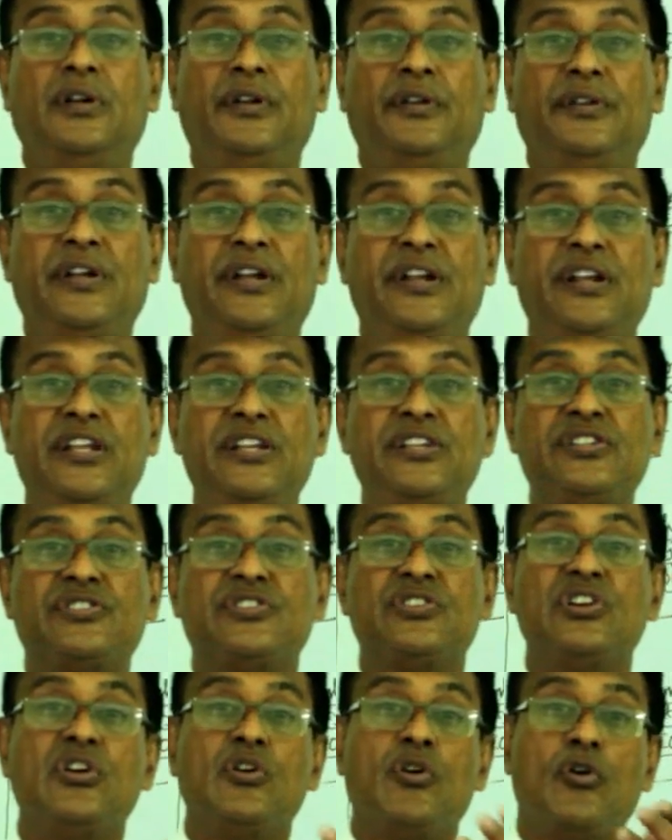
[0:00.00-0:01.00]
there
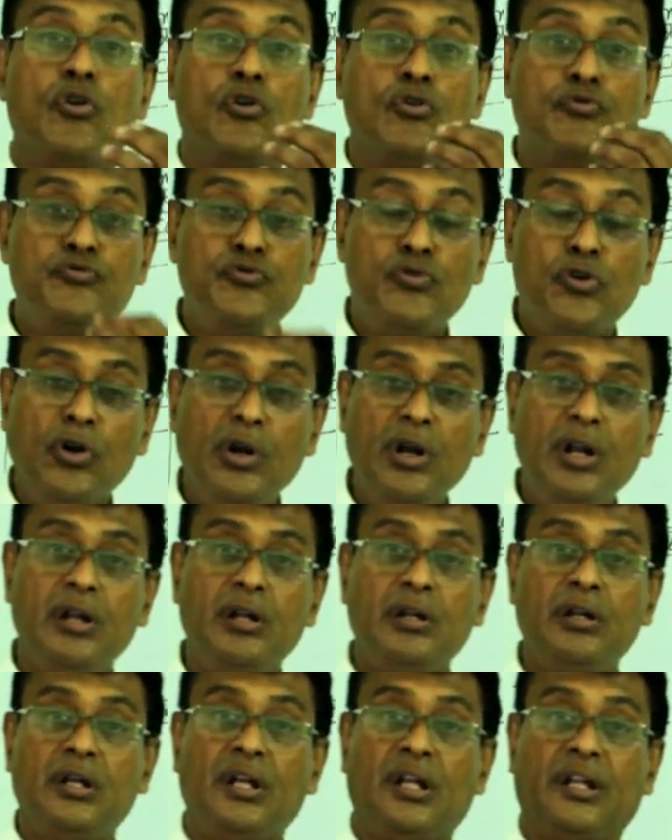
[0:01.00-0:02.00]
is
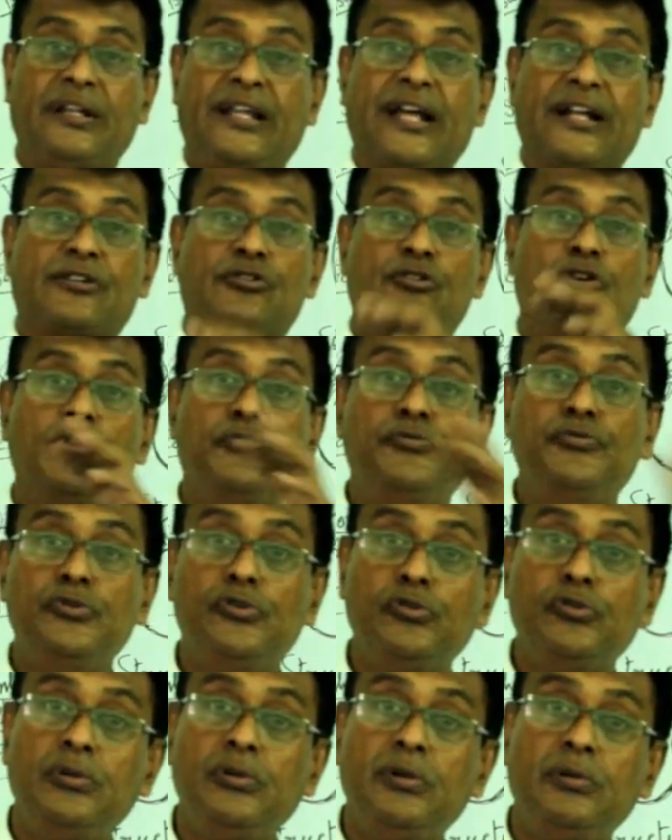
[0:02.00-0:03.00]
ovule. That
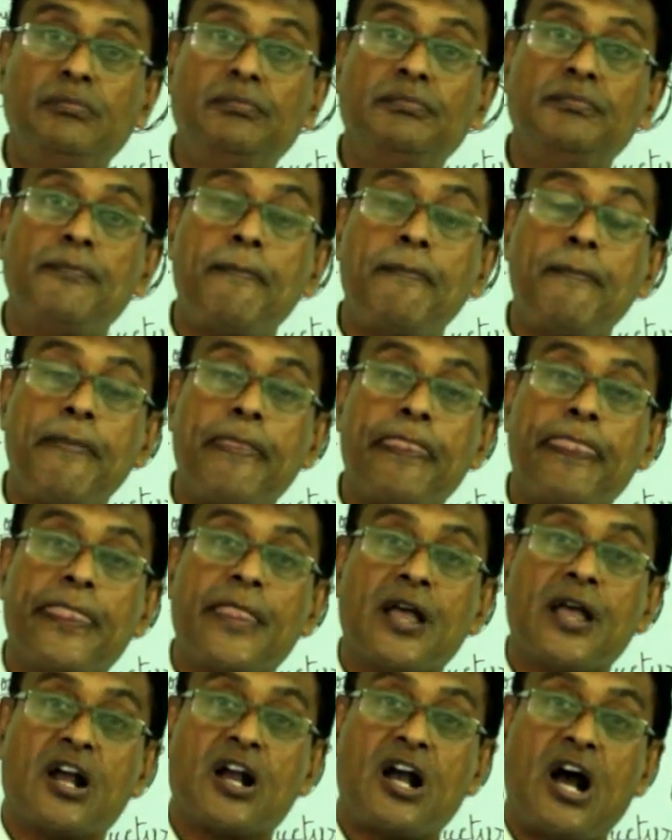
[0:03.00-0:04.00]
ovule
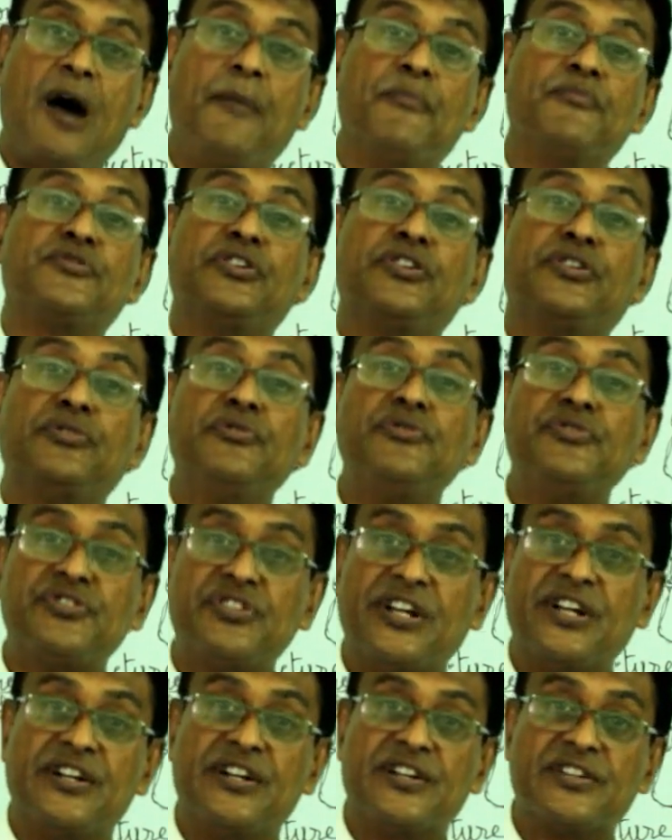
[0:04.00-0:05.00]
comes into
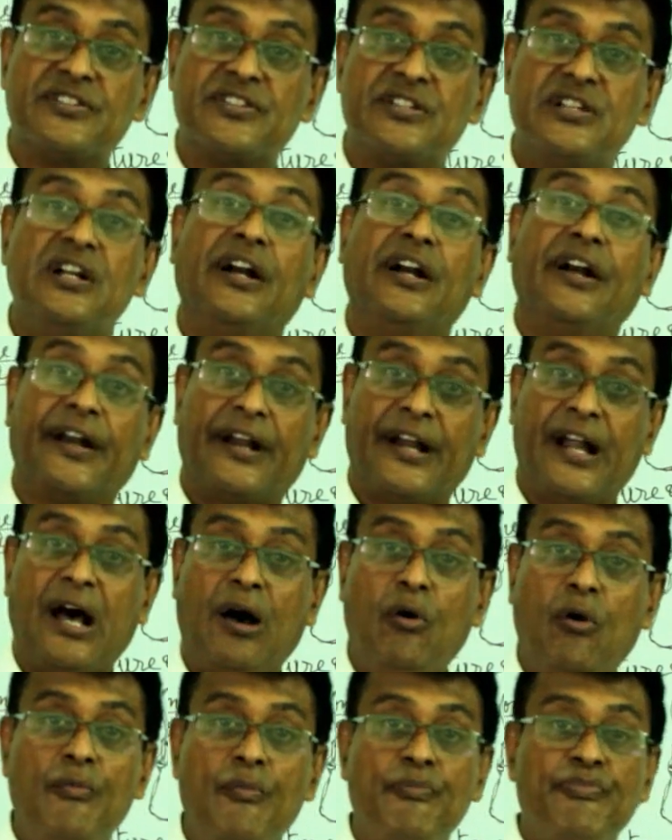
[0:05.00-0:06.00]
seeds.
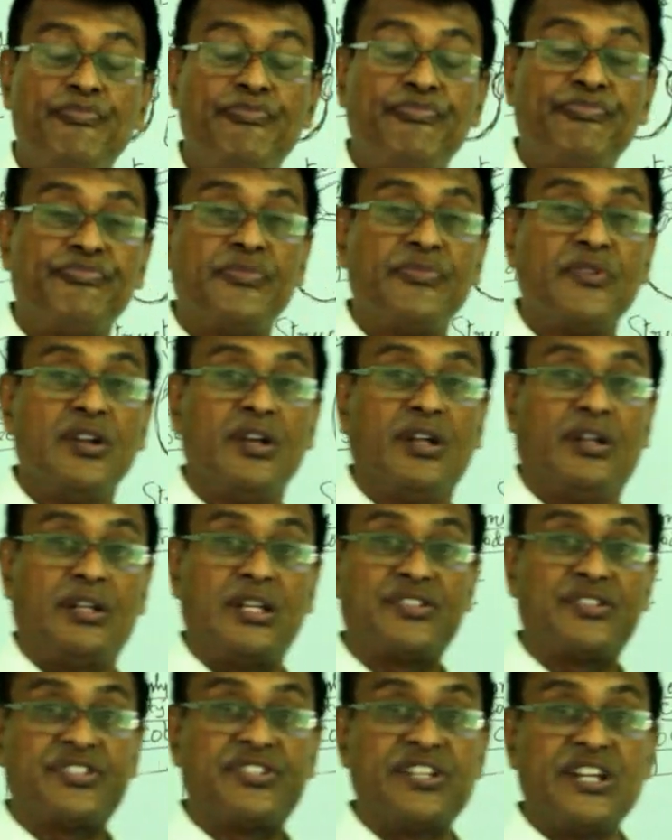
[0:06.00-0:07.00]
Now,
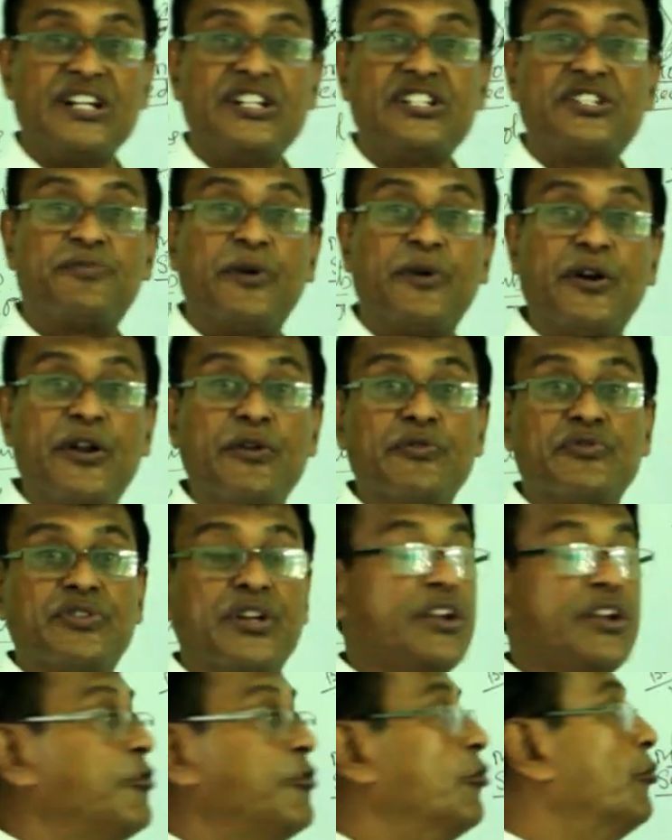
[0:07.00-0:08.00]
the seeds produce
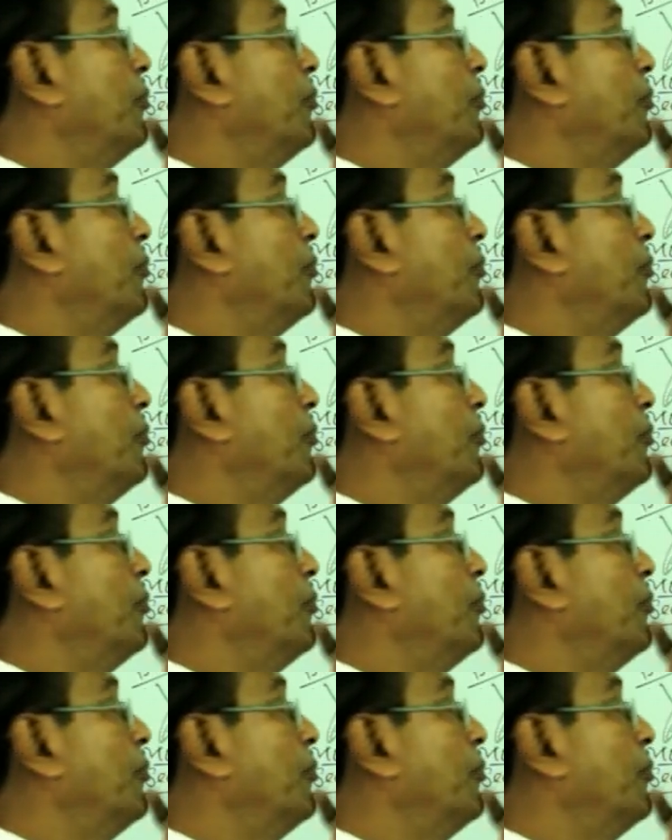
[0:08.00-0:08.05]
the new